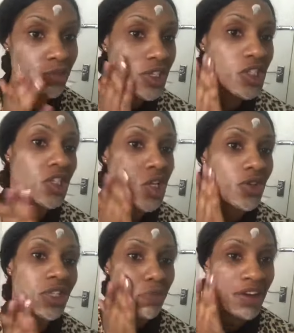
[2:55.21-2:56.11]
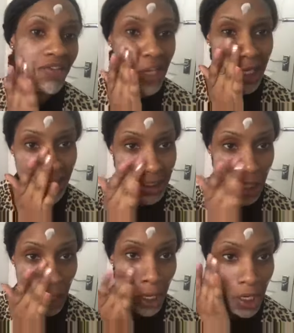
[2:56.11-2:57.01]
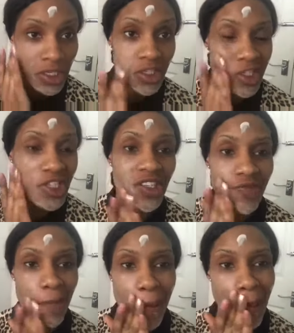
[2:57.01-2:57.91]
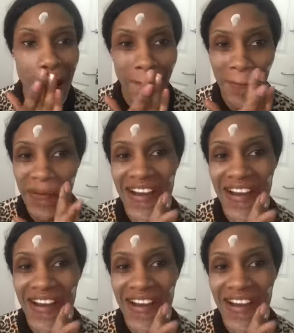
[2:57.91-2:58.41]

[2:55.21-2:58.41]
I'm just using my fingers just to rub it in